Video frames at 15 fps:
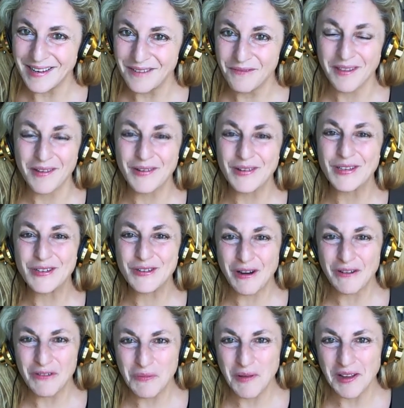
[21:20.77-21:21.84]
whether it's
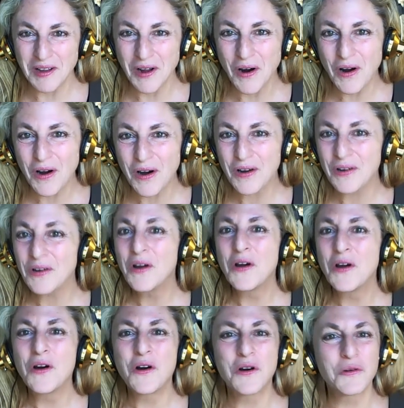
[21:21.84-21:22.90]
travel by car
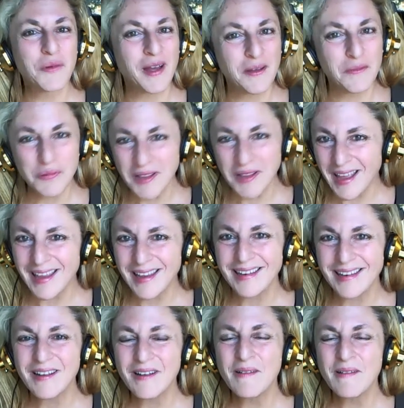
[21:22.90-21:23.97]
or by plane.